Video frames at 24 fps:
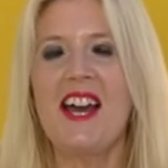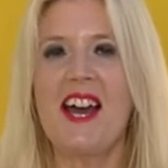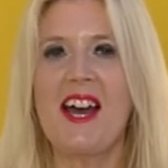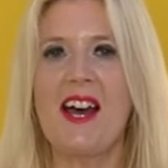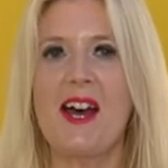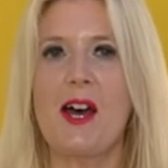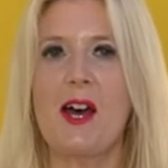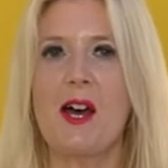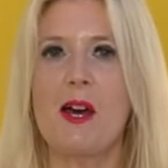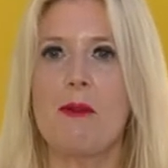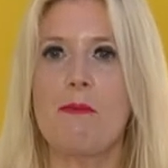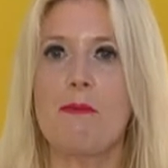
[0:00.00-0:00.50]

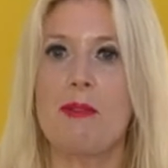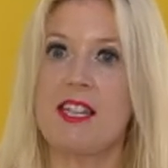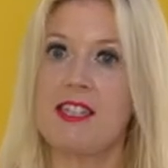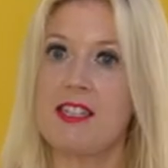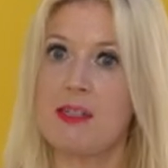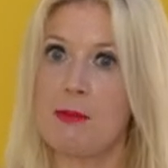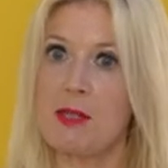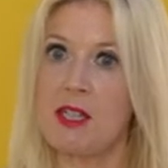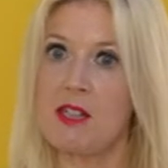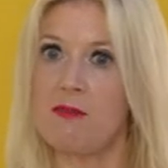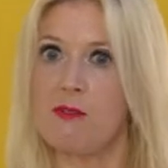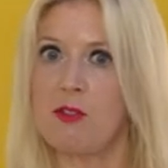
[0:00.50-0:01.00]
Uh, that's
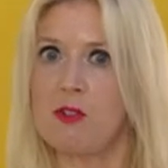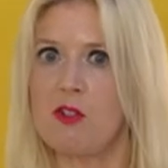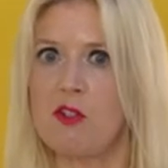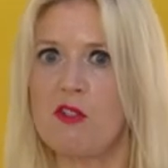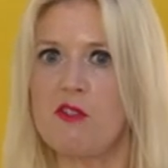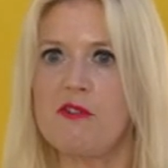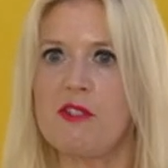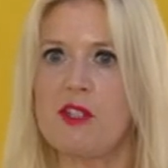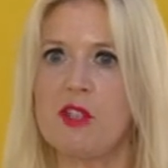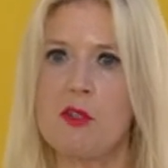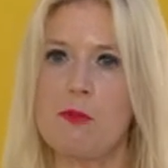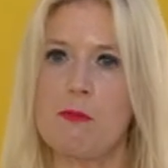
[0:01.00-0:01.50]
something different,
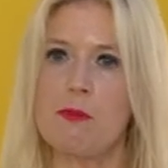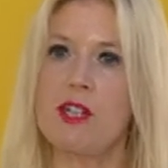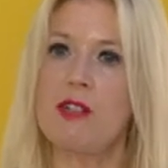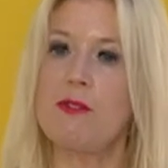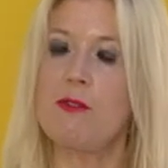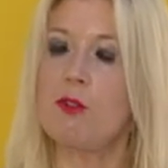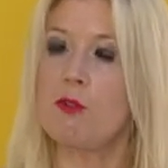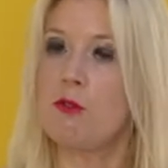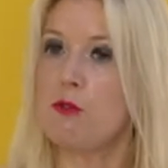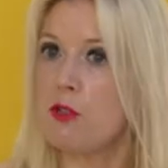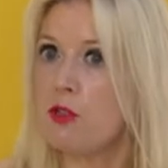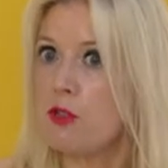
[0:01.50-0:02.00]
not film, but
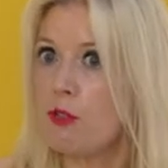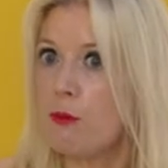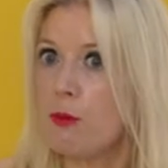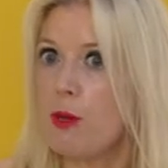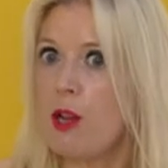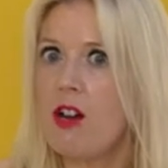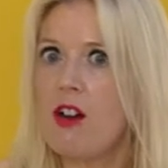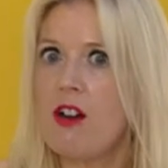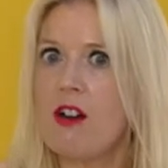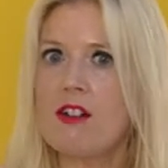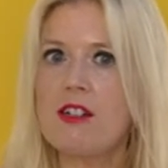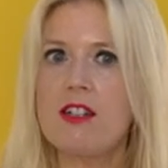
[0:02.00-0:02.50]
I've launched a
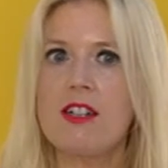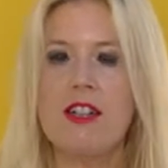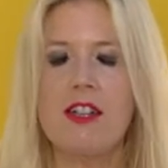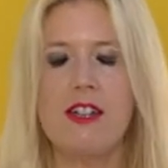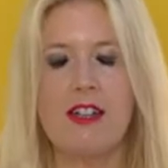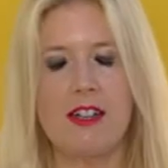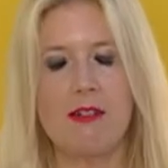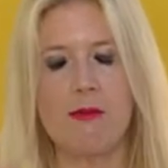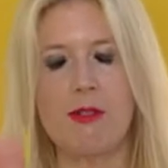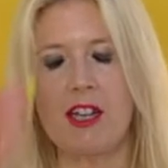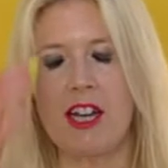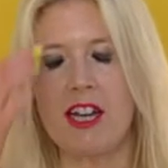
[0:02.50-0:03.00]
blog.
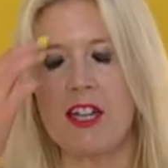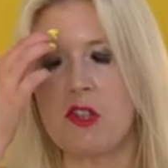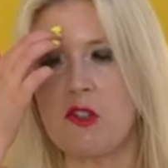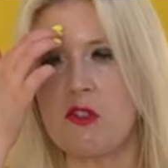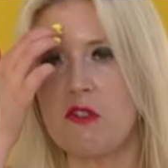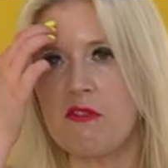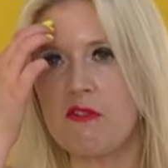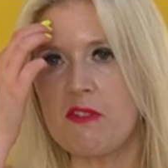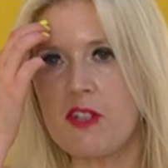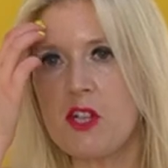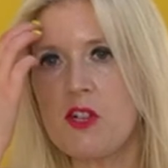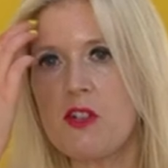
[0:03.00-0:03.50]
We had
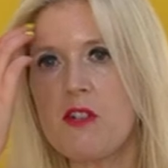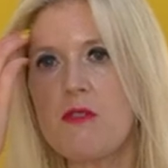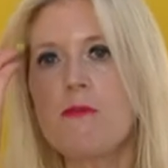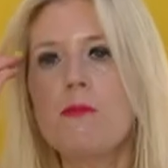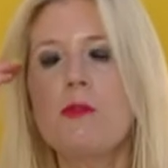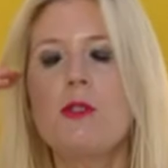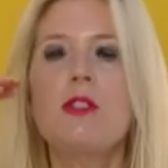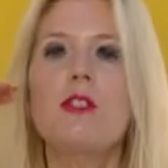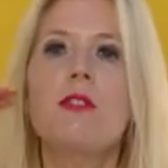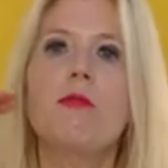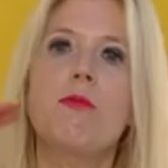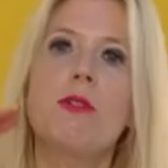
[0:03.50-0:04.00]
new
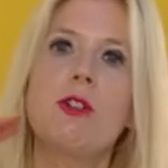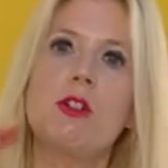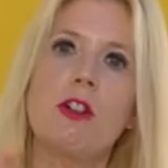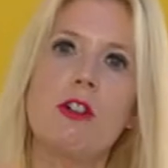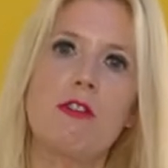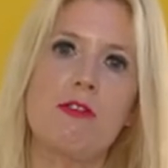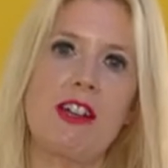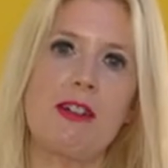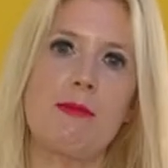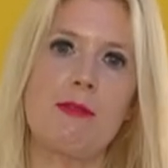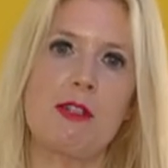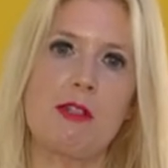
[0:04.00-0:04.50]
films. We've
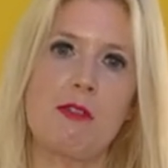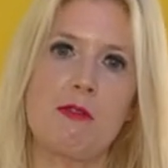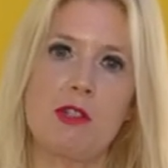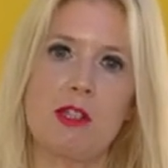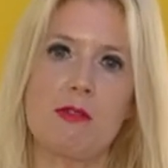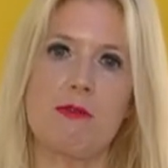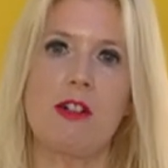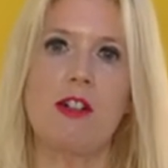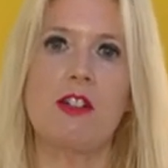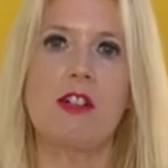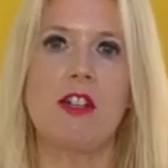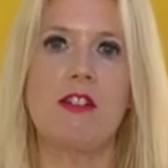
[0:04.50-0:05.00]
got great
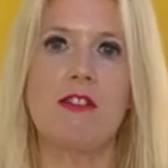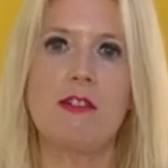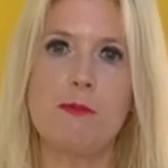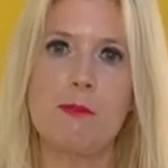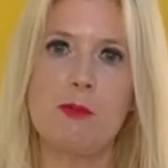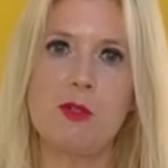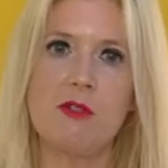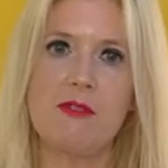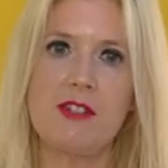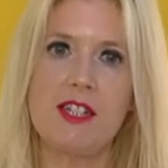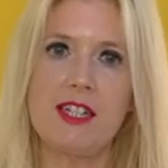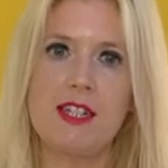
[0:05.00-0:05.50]
results for our current
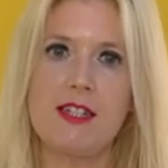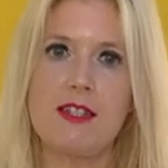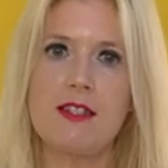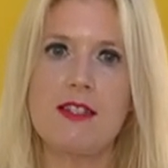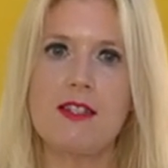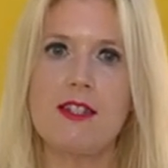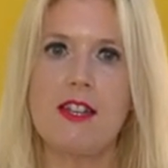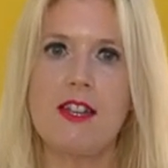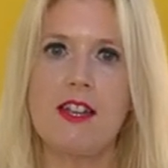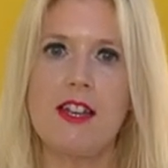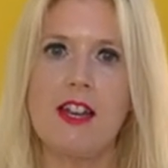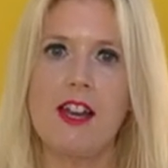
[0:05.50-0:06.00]

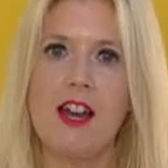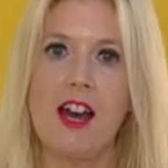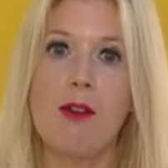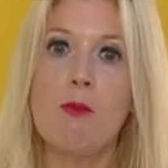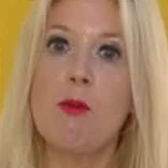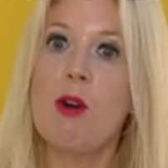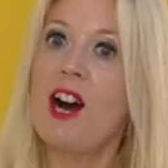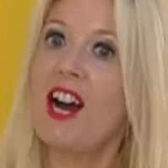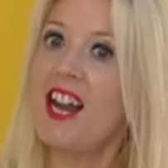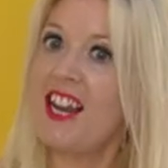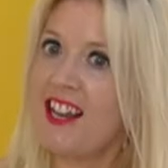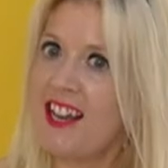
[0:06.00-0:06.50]
movies.
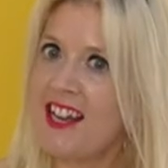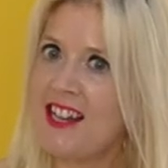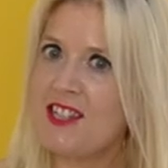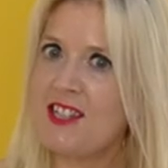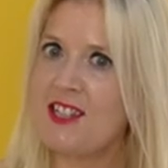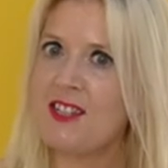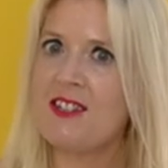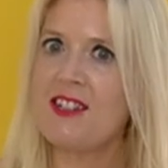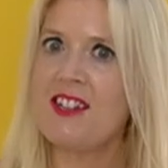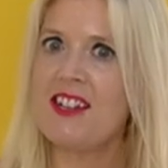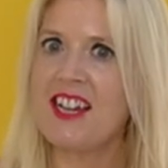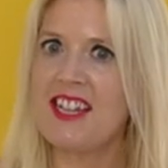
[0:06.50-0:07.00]
What I
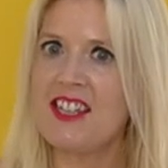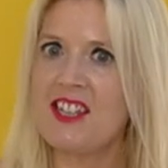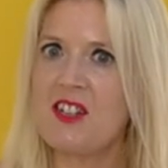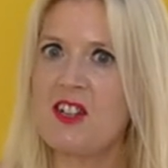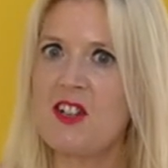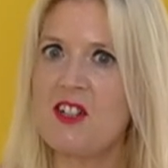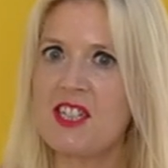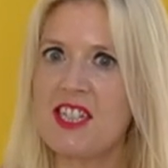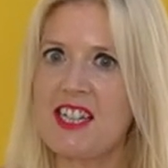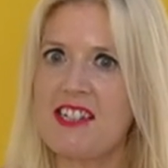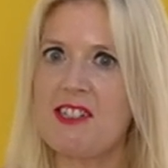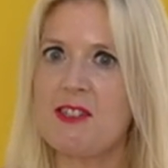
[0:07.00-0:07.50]
liked in
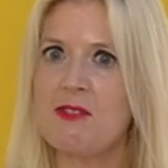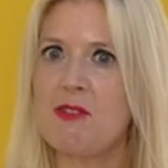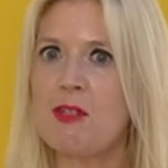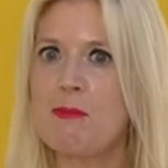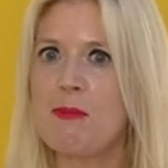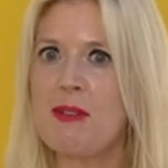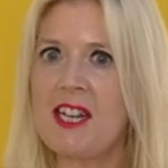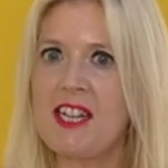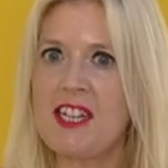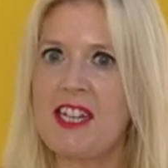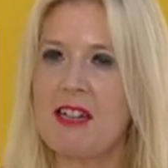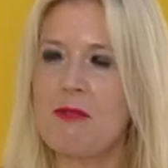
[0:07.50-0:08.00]
lockdown in the
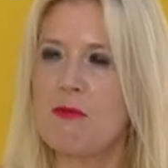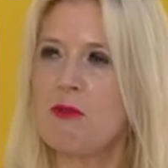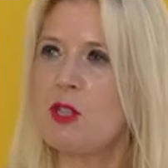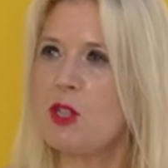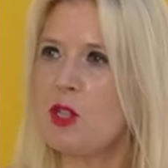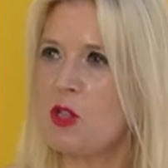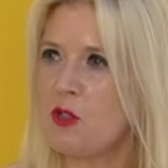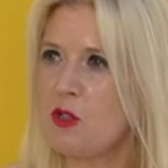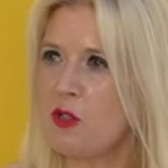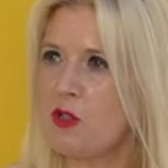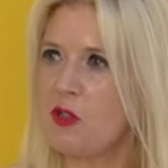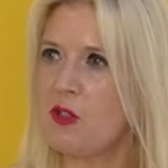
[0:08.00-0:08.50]
beginning
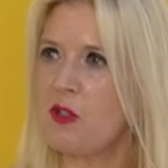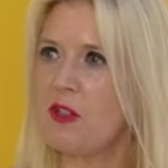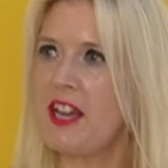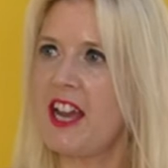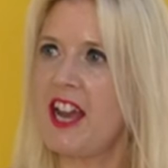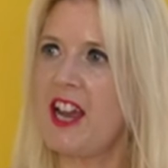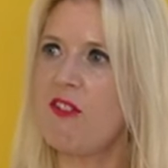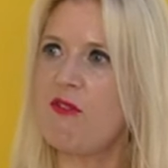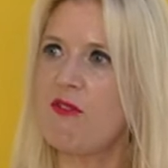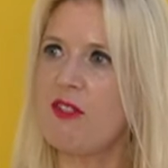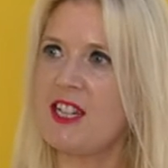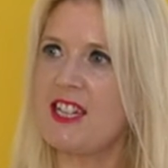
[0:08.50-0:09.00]
was your
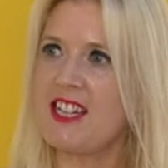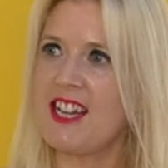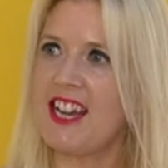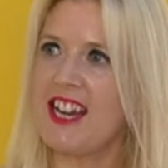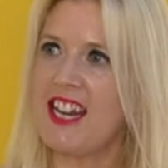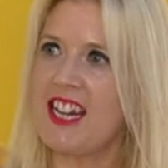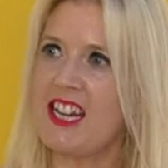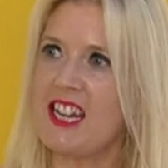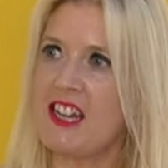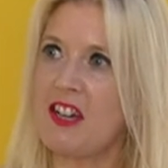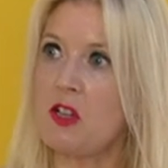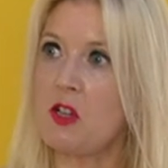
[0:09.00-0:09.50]

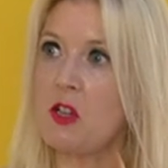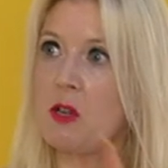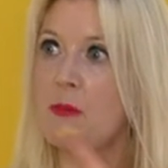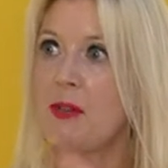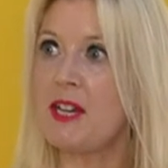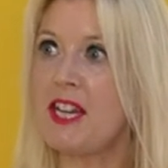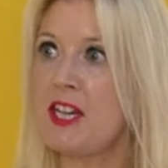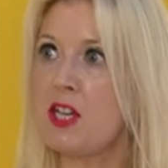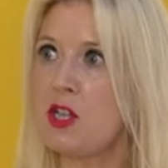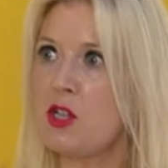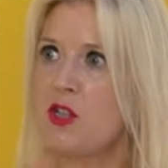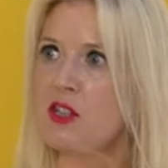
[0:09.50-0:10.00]
everyday
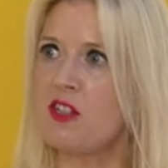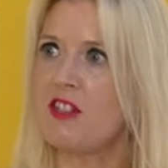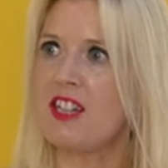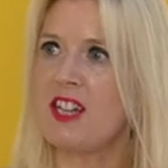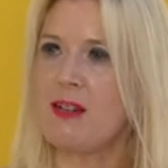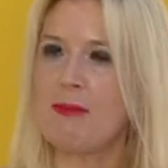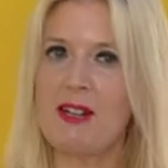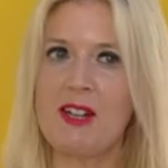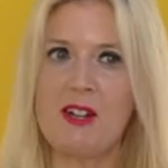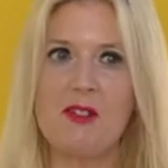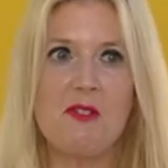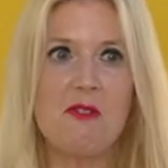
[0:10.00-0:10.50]
nomination.
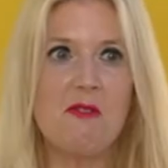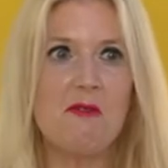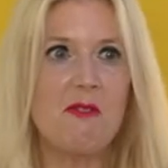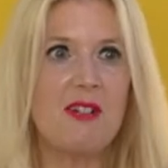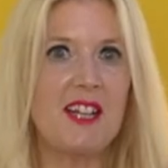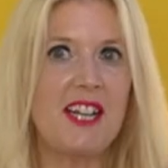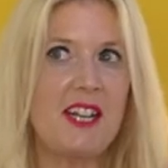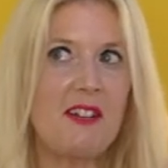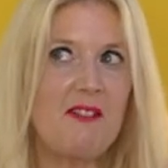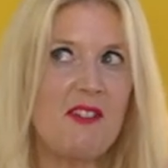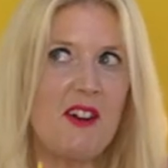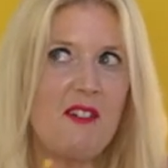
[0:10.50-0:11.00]
I'd be like, oh,
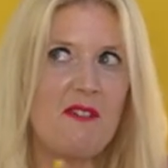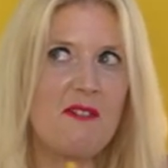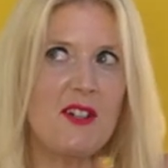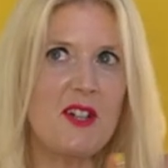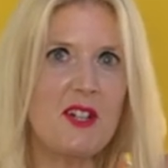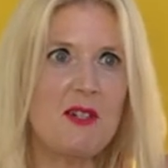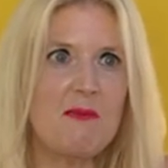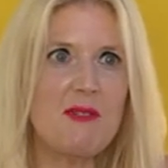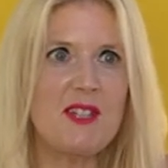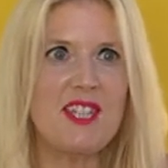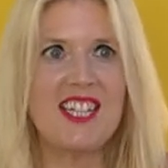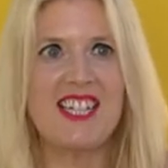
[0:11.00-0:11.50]
any of our
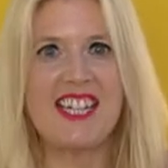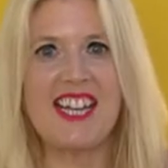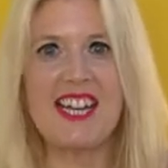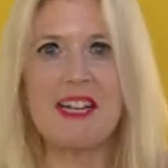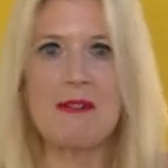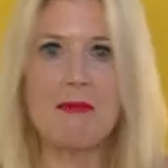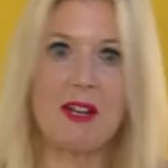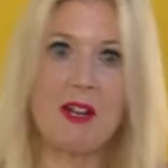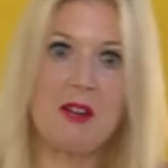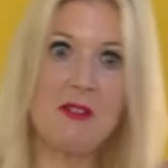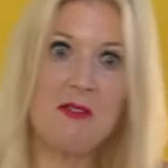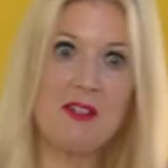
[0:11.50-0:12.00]
films today? And
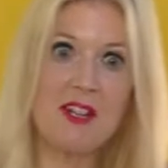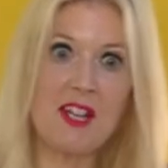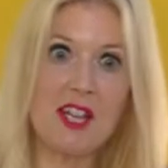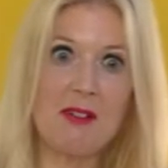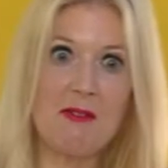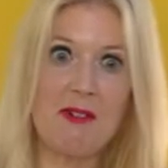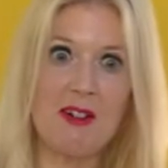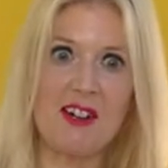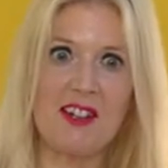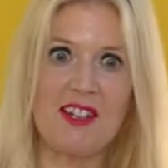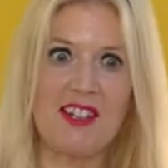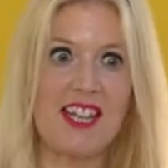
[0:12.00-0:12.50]
they'd be like, oh,
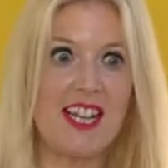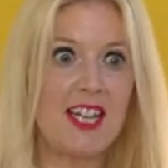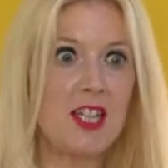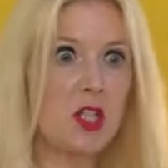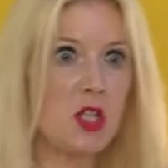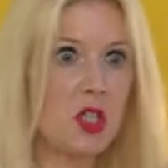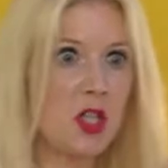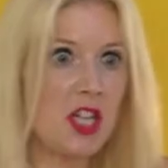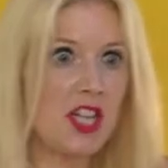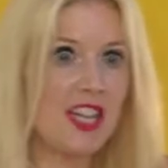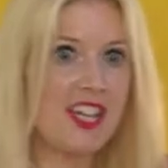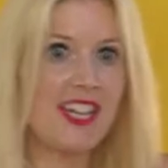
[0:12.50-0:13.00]
another one. There's
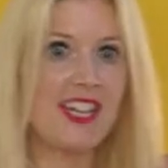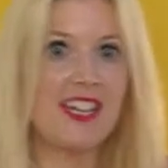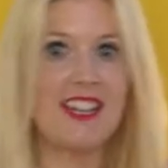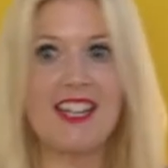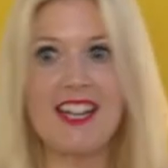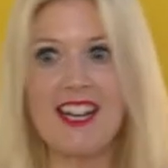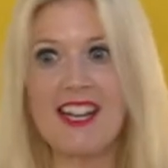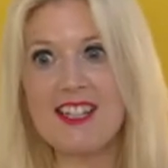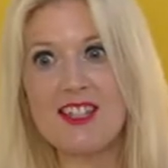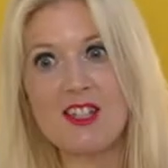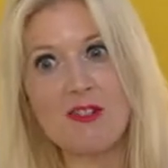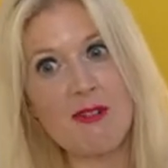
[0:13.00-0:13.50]
G, and
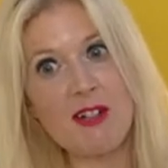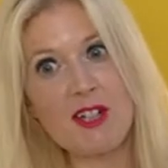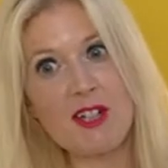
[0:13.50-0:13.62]
there's a